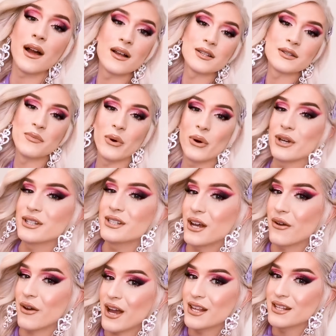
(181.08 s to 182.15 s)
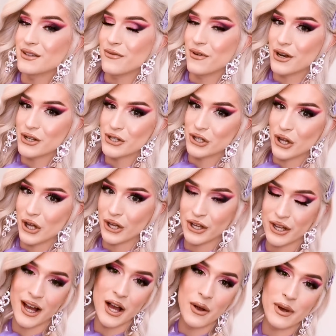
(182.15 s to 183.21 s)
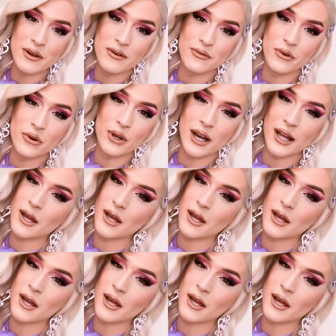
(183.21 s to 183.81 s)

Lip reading: girls and boys, here it is, the finished look. I went for